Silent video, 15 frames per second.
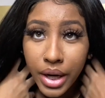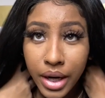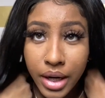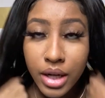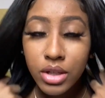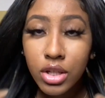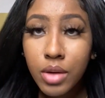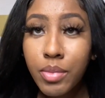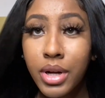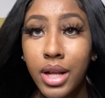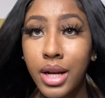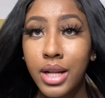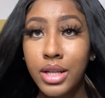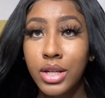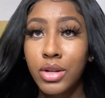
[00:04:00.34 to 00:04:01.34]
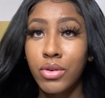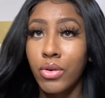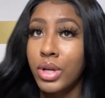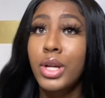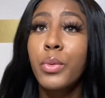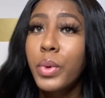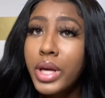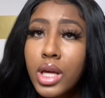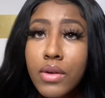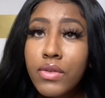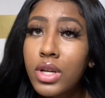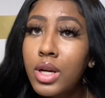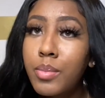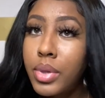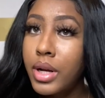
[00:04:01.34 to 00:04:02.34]
hair, you can put it in on your weave,
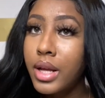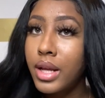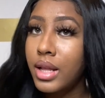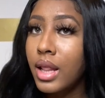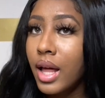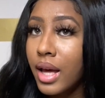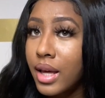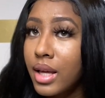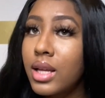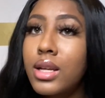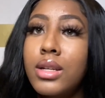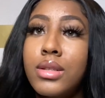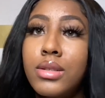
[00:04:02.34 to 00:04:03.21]
you can put it like